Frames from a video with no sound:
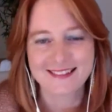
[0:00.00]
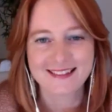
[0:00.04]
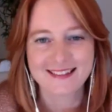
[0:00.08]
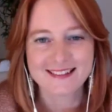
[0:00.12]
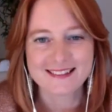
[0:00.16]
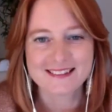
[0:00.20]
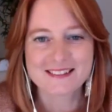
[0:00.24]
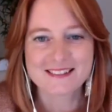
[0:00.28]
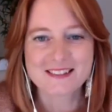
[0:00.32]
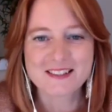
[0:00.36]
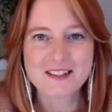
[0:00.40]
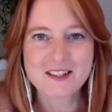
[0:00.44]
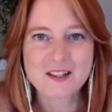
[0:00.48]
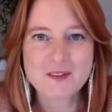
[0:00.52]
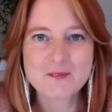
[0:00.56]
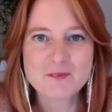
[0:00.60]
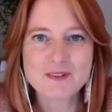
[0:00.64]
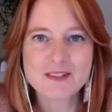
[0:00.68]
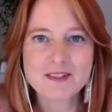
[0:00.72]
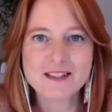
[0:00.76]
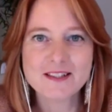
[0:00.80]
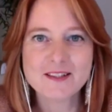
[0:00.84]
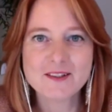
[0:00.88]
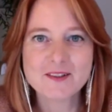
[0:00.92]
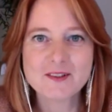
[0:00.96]
So I'm
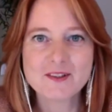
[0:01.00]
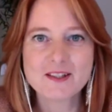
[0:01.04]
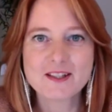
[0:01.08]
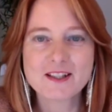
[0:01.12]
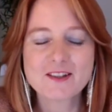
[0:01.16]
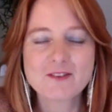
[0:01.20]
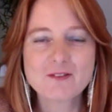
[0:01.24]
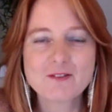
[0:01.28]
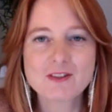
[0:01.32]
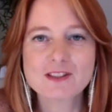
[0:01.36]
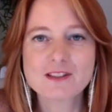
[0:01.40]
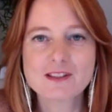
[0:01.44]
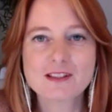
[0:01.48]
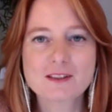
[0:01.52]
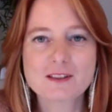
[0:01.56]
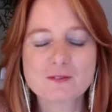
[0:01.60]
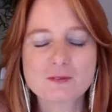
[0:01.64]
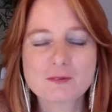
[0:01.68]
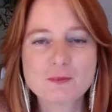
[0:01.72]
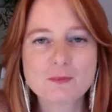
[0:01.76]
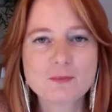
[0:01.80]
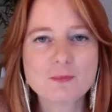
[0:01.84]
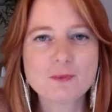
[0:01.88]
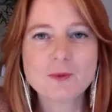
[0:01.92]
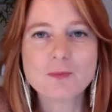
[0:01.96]
inquisitive.
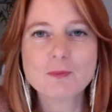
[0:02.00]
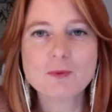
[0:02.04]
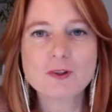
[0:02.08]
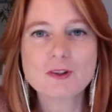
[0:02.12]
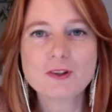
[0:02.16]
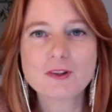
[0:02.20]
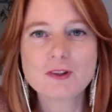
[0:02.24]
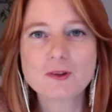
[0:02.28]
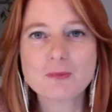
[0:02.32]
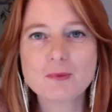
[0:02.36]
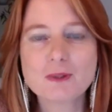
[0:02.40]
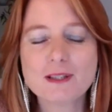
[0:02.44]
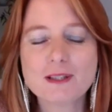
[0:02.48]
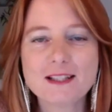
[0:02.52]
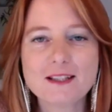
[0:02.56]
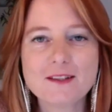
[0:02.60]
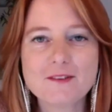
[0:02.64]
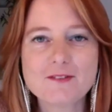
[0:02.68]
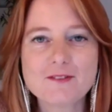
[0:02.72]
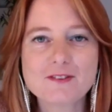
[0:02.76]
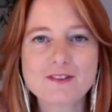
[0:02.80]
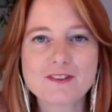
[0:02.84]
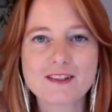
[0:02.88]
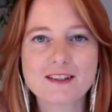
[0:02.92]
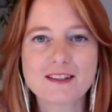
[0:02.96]
What were your
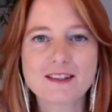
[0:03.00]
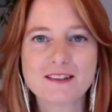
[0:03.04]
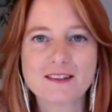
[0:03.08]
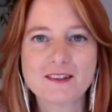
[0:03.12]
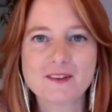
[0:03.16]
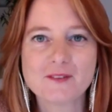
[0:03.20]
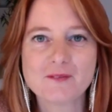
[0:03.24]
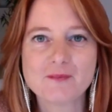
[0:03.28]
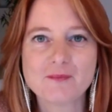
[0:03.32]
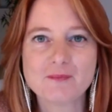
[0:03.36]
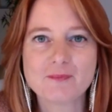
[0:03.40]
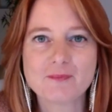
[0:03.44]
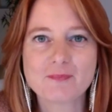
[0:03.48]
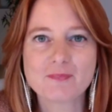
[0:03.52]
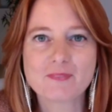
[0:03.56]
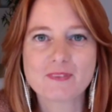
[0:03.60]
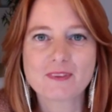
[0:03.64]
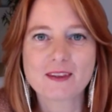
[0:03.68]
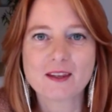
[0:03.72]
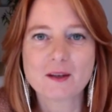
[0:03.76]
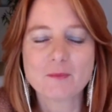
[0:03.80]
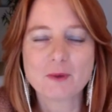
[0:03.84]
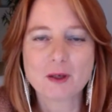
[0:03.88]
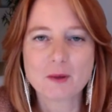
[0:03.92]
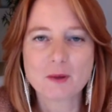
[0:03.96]
beliefs
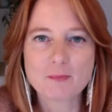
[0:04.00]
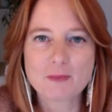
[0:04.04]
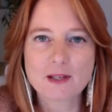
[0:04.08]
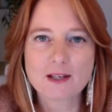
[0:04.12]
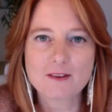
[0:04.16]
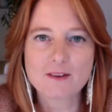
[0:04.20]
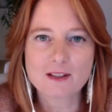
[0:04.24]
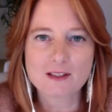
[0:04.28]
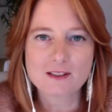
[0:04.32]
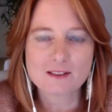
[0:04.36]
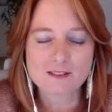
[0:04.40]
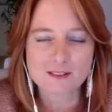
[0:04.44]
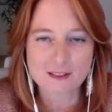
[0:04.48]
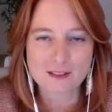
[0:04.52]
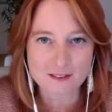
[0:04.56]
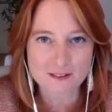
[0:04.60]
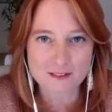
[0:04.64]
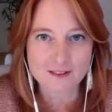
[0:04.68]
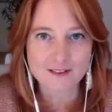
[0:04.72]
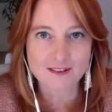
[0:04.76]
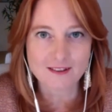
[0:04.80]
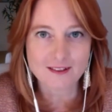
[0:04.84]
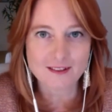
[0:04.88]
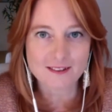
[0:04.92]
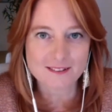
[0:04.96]
about marriage as
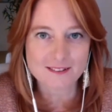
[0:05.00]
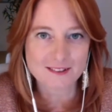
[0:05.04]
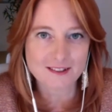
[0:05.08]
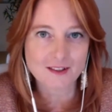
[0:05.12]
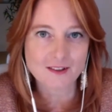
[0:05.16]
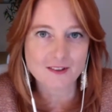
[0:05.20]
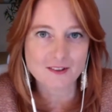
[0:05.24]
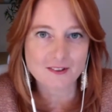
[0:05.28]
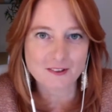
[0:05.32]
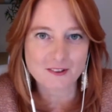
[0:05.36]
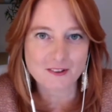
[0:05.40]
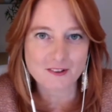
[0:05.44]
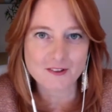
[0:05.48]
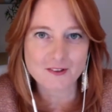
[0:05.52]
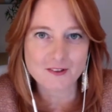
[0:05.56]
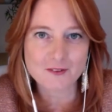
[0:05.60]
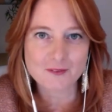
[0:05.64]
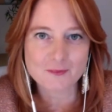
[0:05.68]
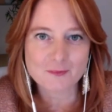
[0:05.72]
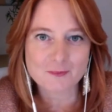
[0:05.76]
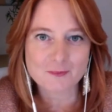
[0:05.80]
a young girl?